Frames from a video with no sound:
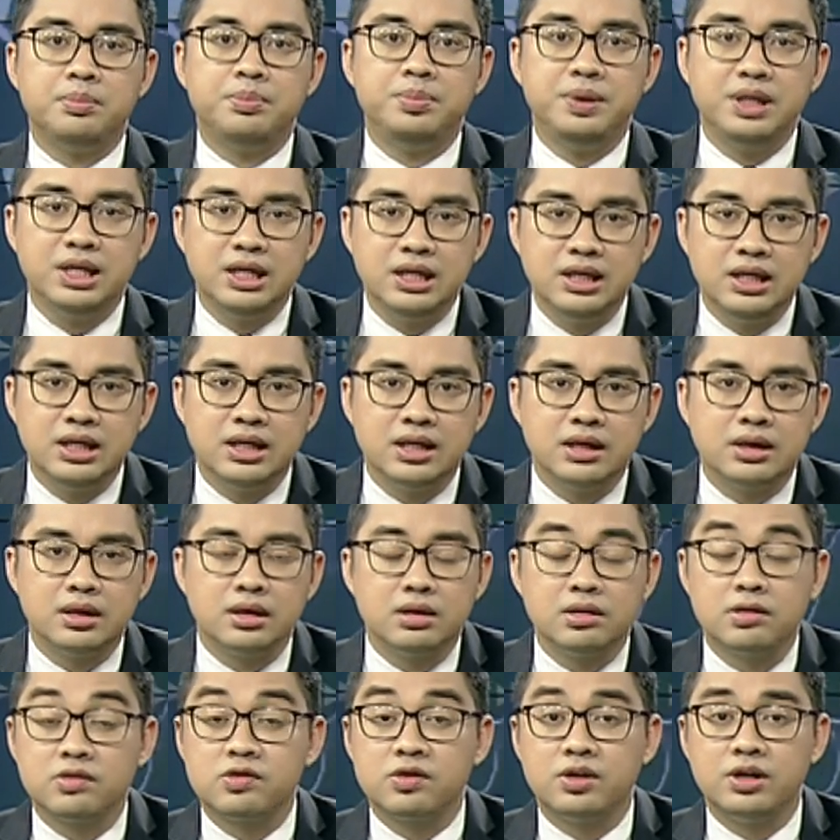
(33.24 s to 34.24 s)

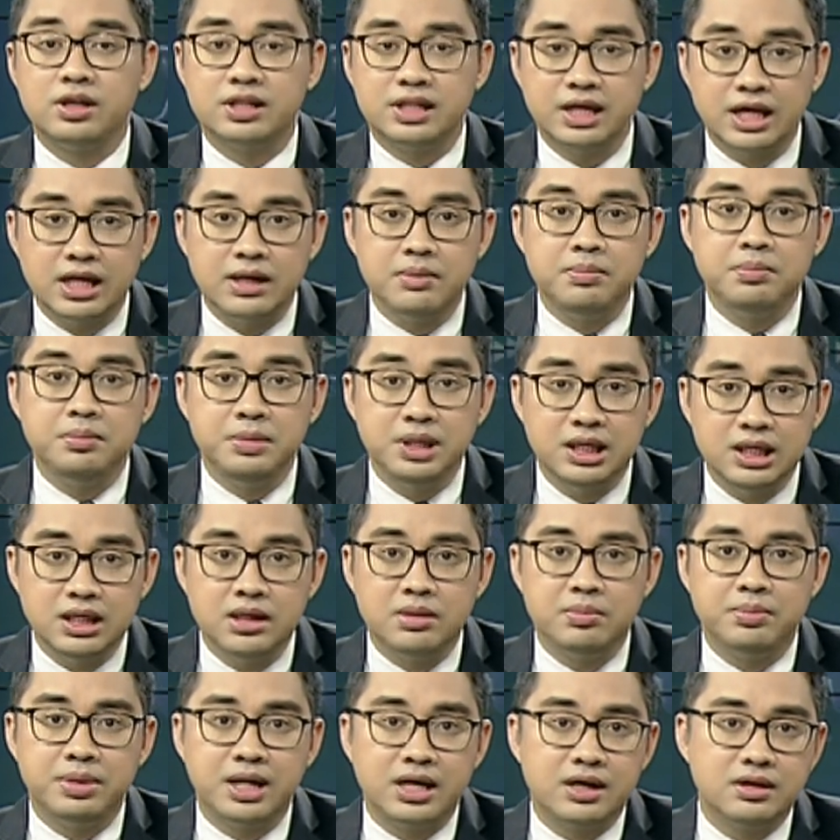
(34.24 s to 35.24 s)

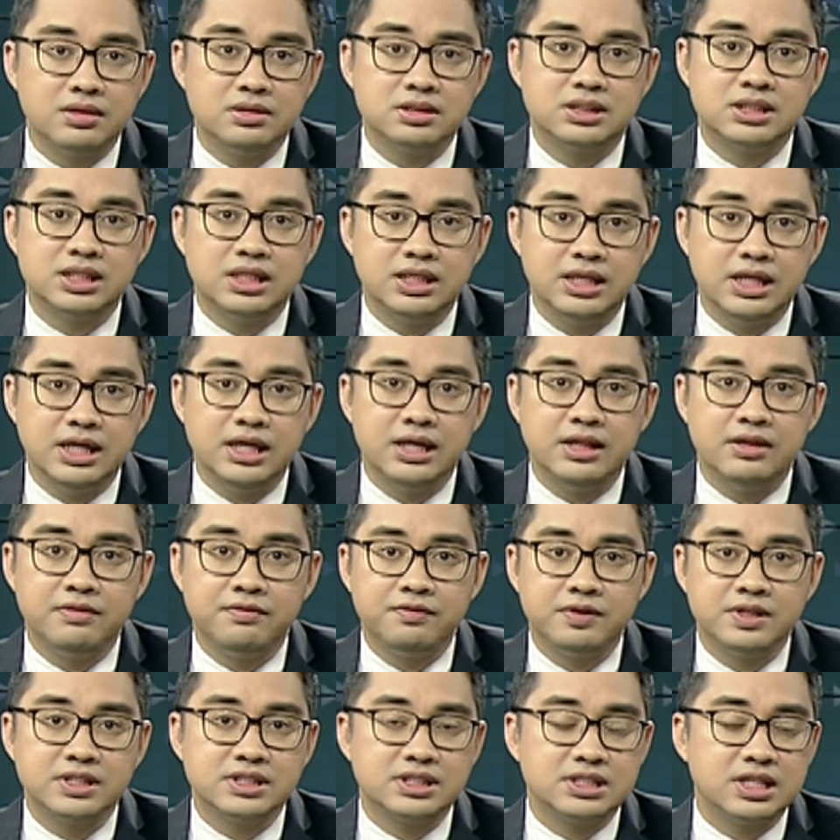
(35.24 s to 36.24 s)
million barrels a day in the
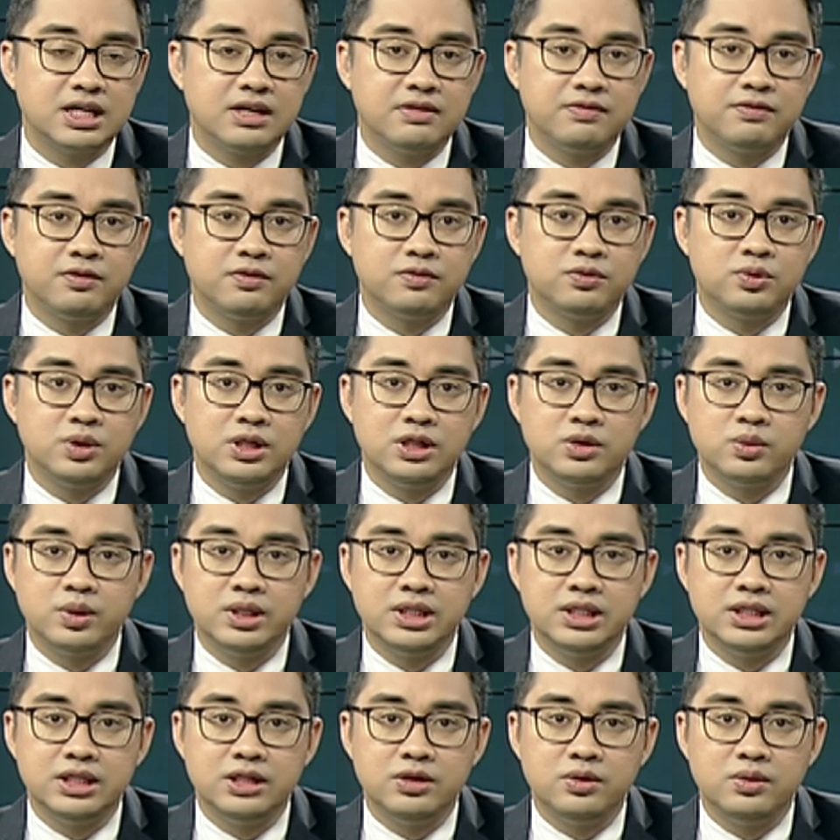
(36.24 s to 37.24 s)
first half of
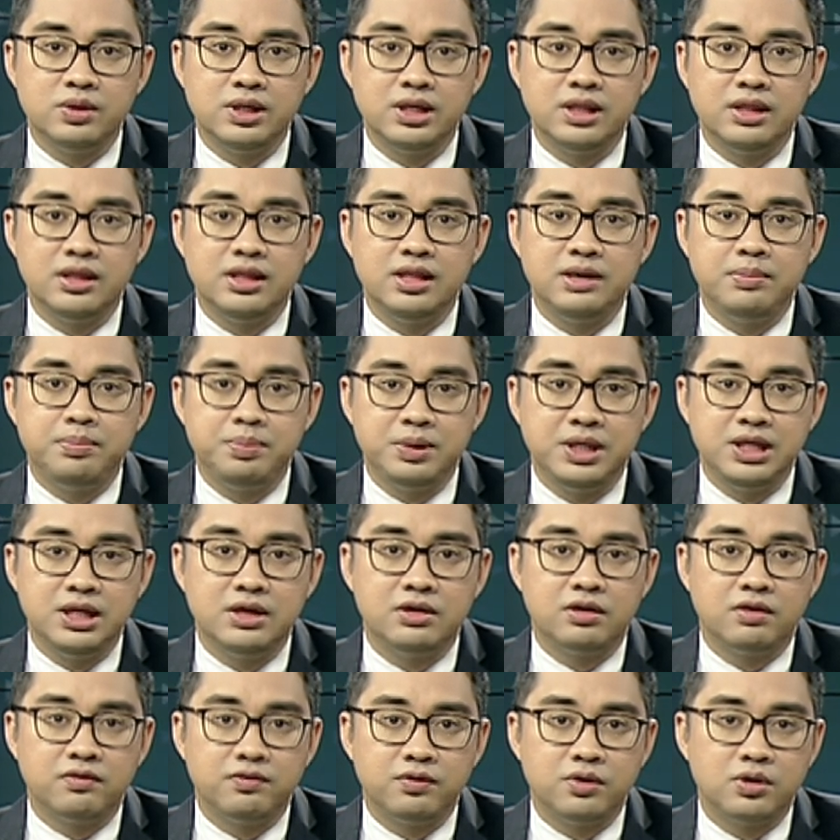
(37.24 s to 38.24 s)
2020 during the
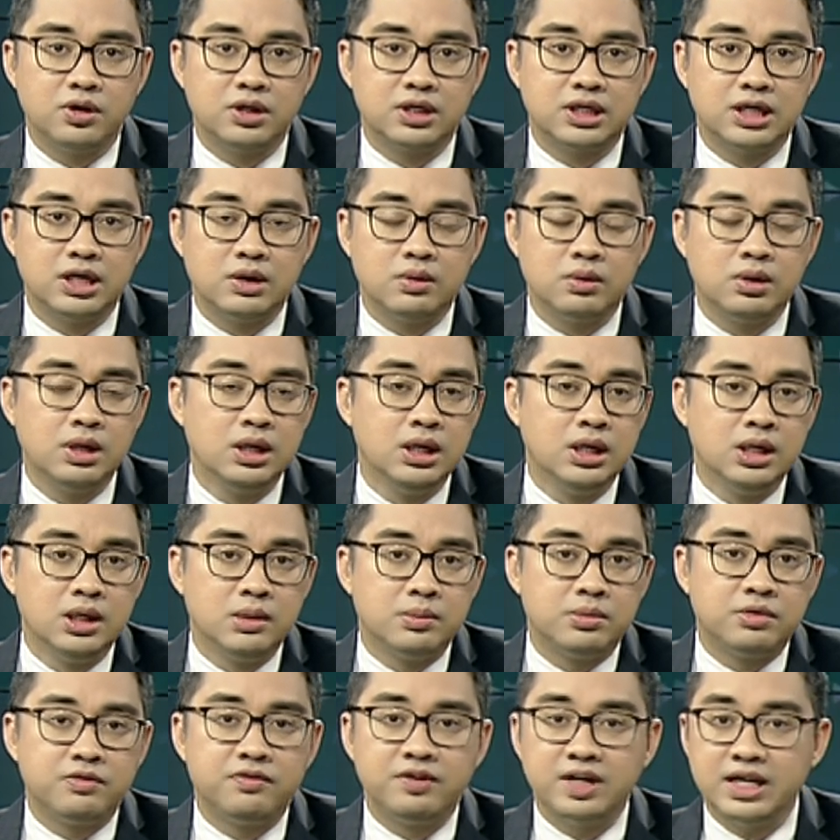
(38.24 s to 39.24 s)
peak of lockdown
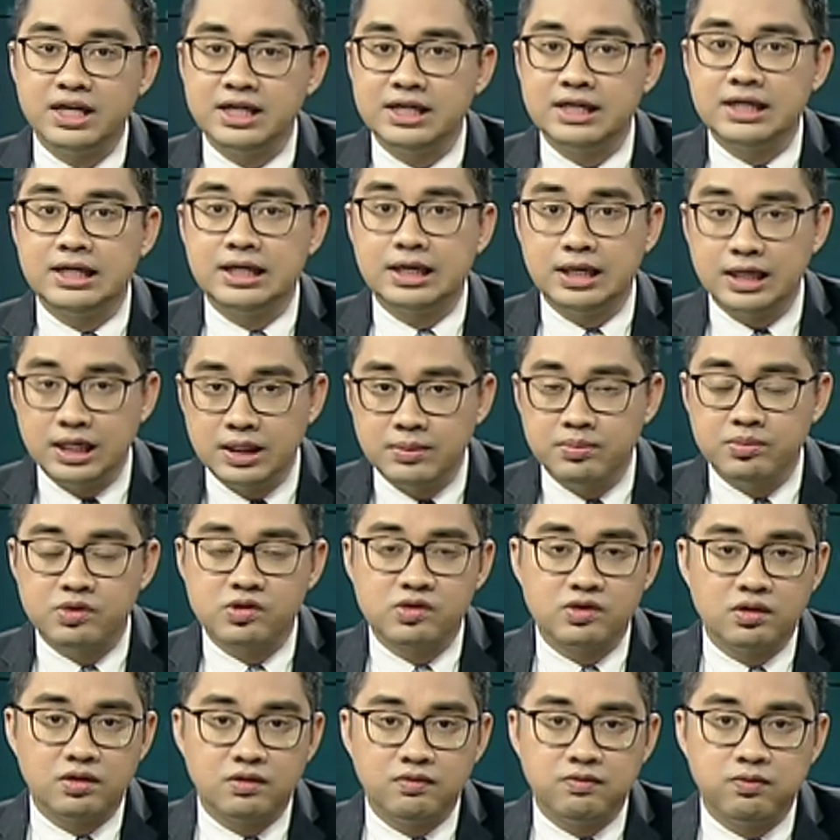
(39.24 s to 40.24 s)
provided a
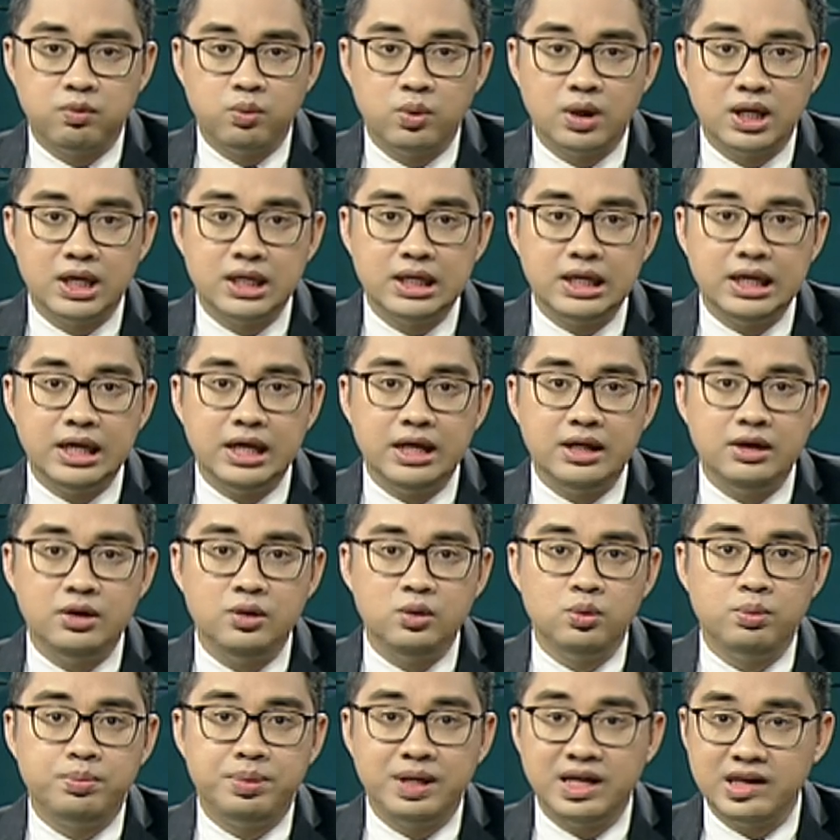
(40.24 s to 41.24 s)
glimpse of what a
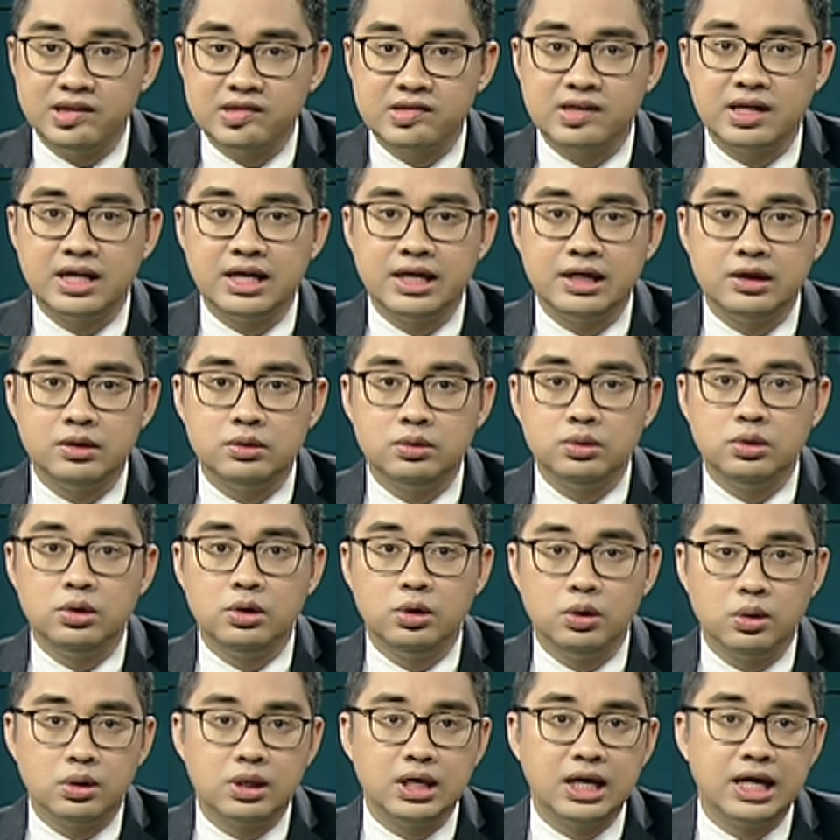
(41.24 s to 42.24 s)
new baseline
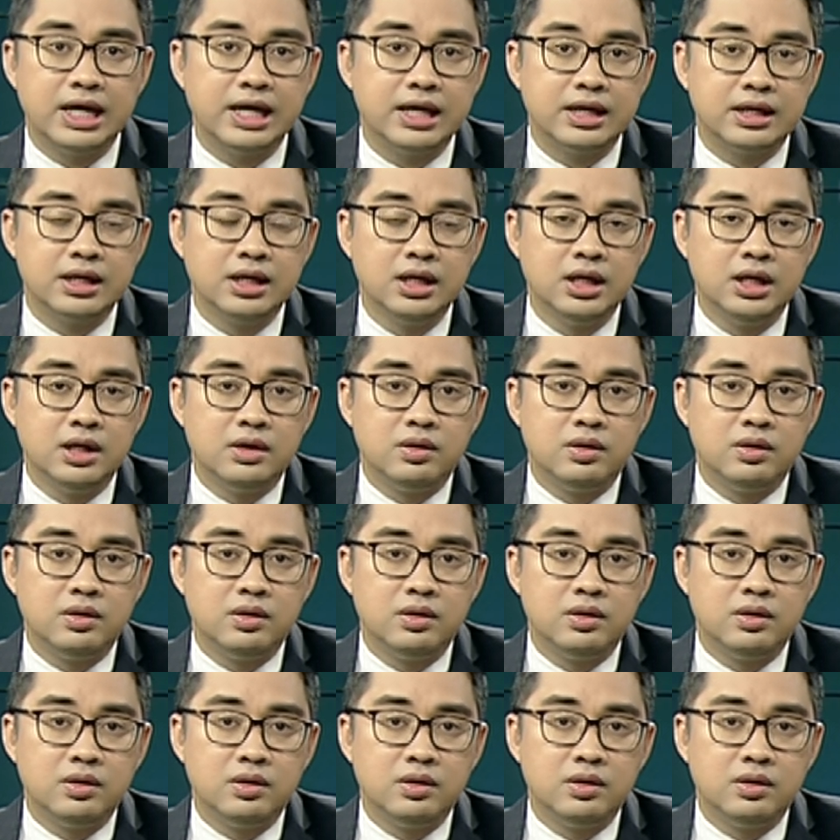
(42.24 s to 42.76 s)
could look like.